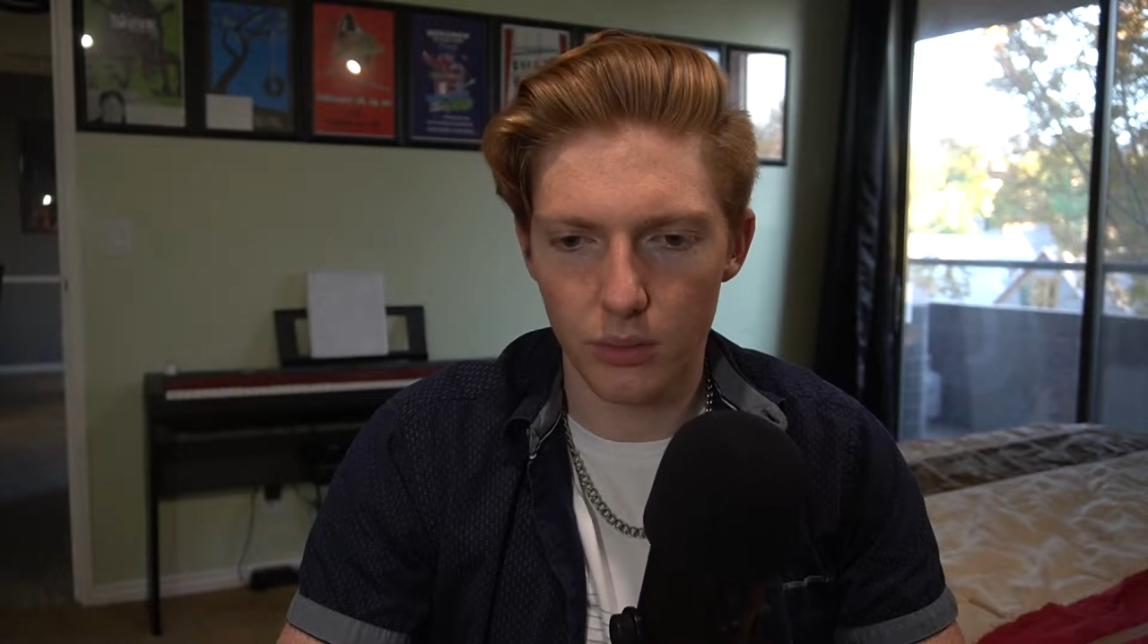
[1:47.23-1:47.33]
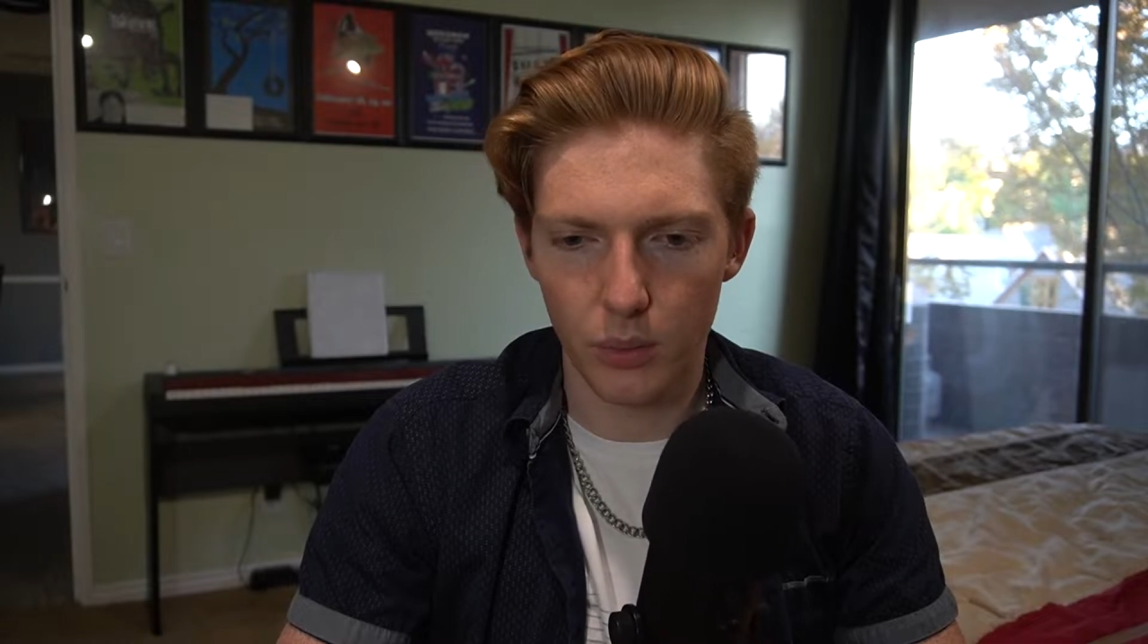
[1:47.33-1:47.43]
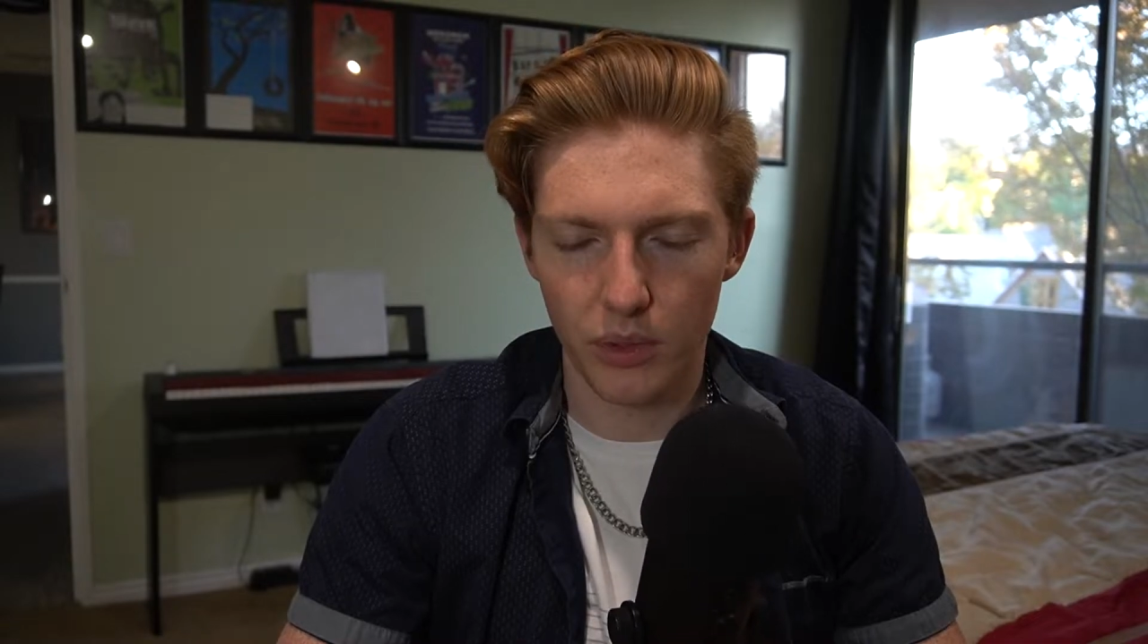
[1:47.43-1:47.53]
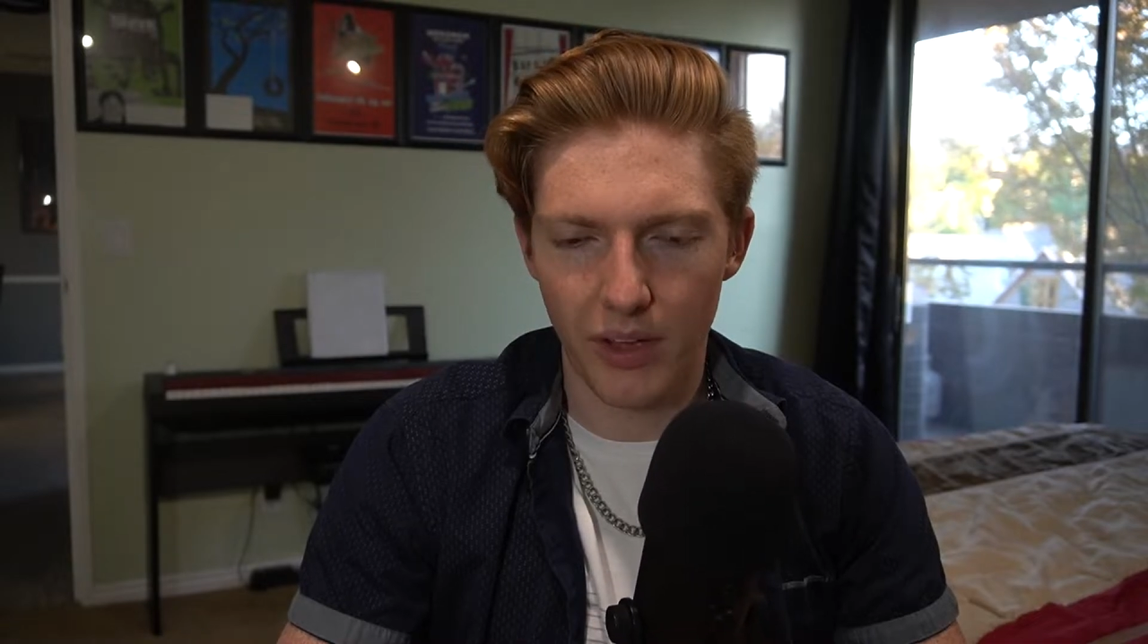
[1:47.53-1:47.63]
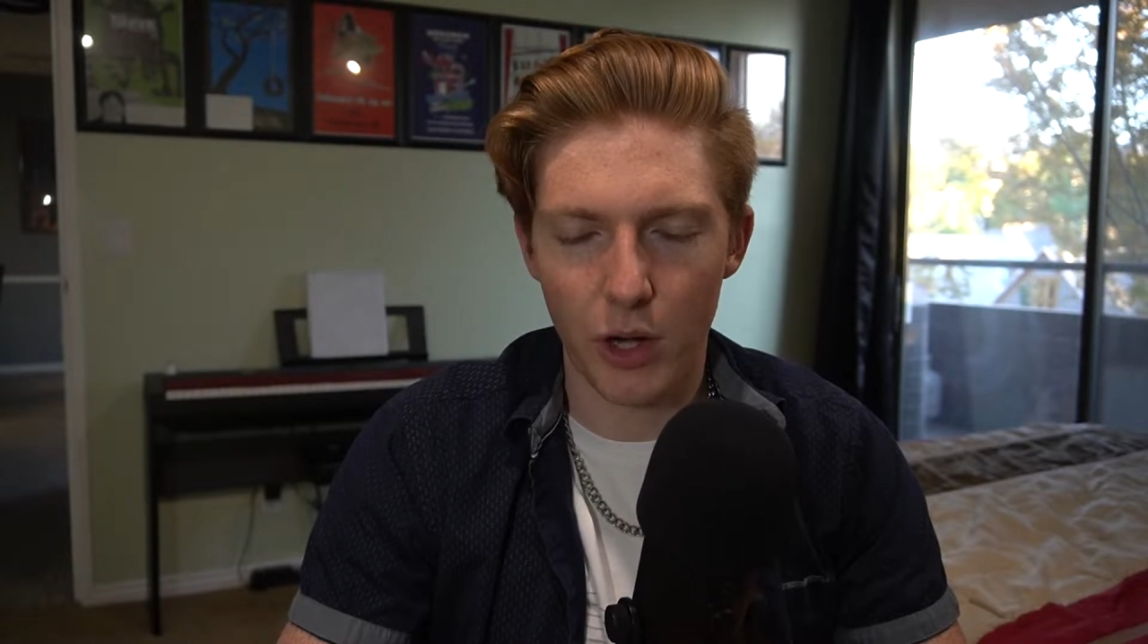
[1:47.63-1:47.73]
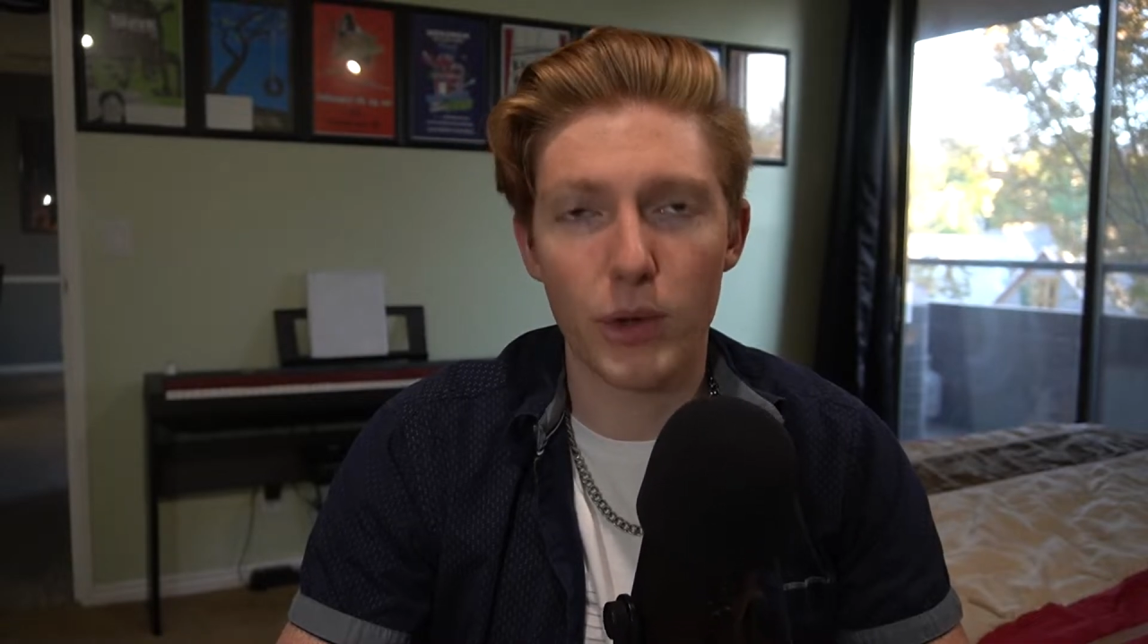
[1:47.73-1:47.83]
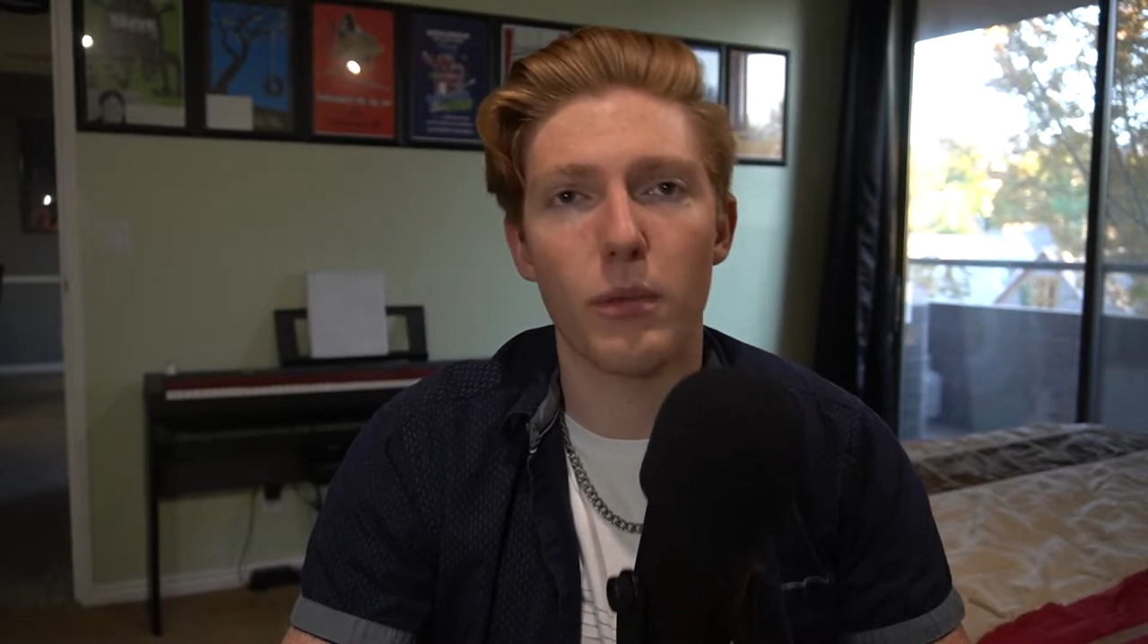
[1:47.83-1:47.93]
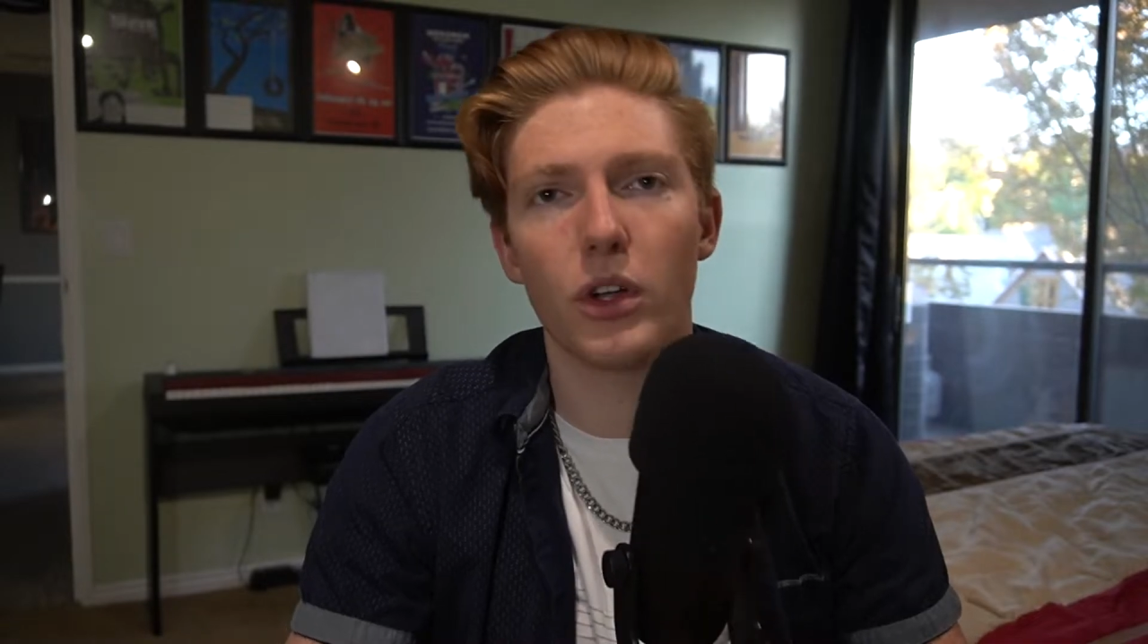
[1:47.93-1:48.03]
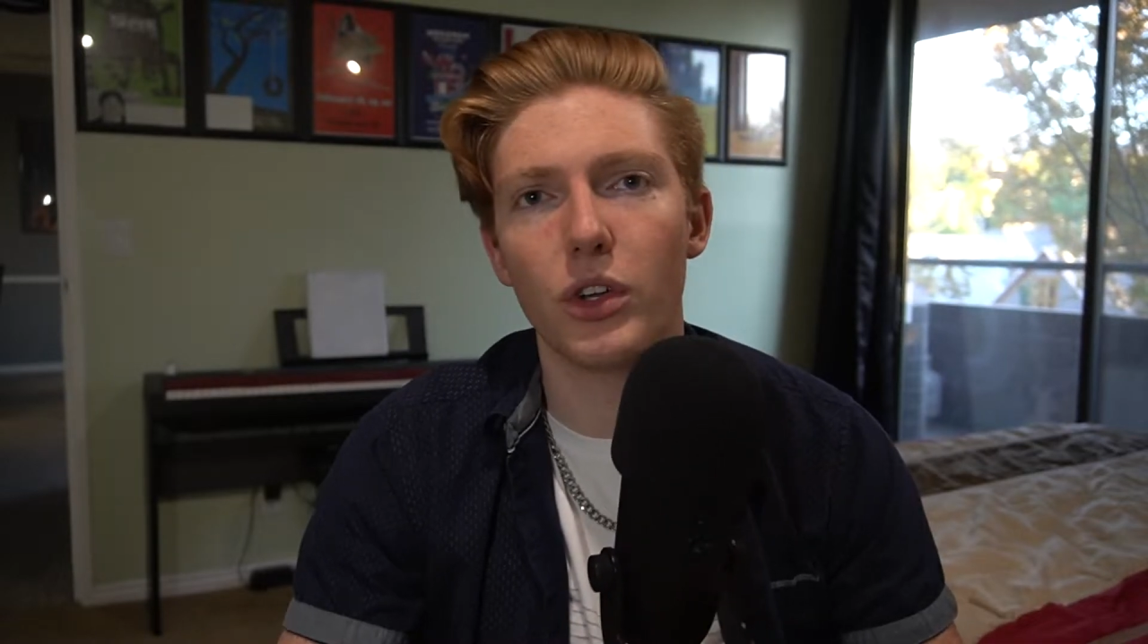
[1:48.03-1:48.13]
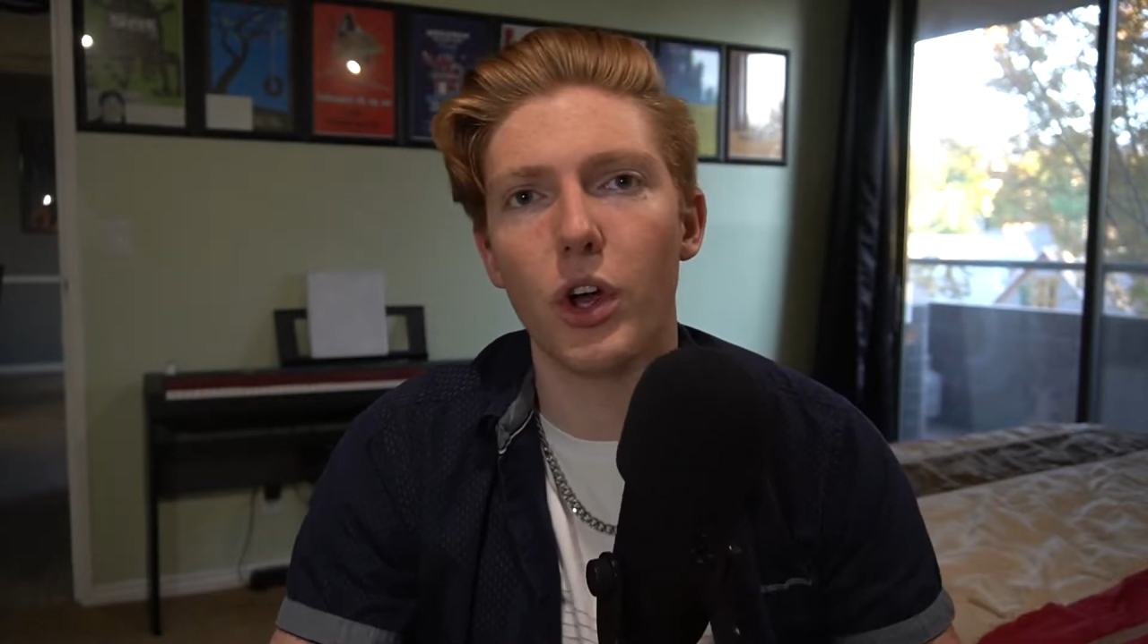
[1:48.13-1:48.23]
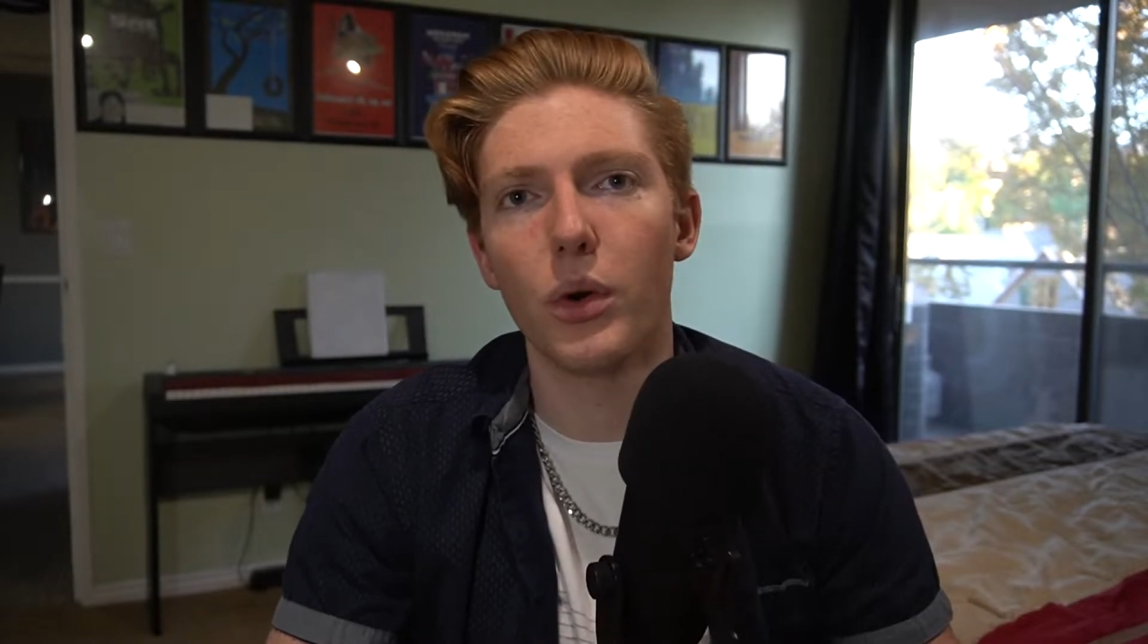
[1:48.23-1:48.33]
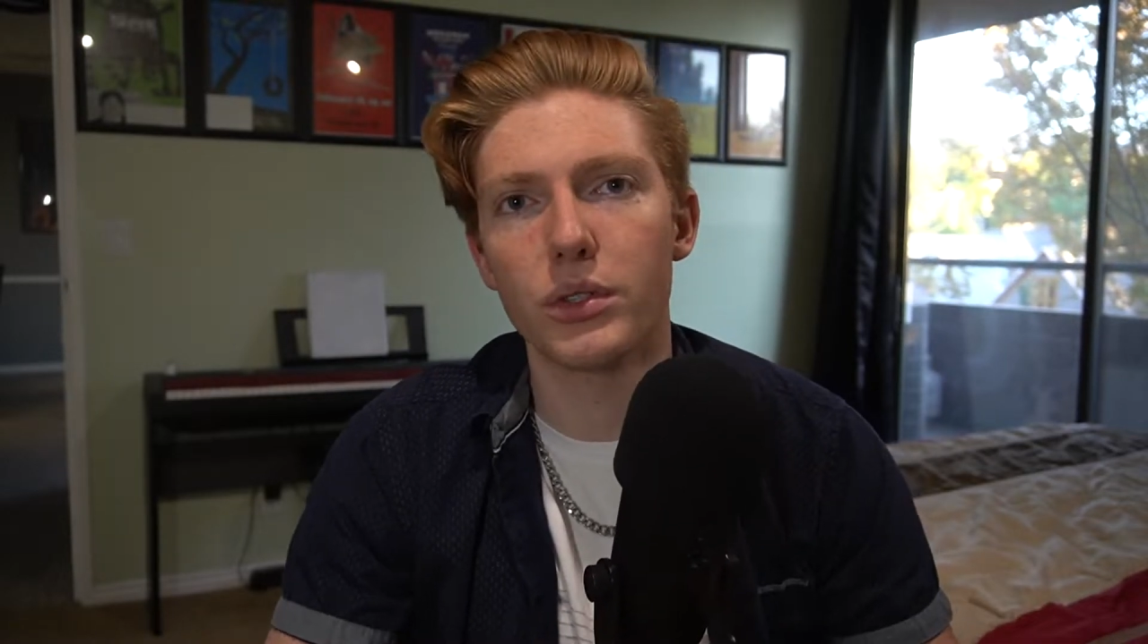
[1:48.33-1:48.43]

I mean, we have Henry Mondeau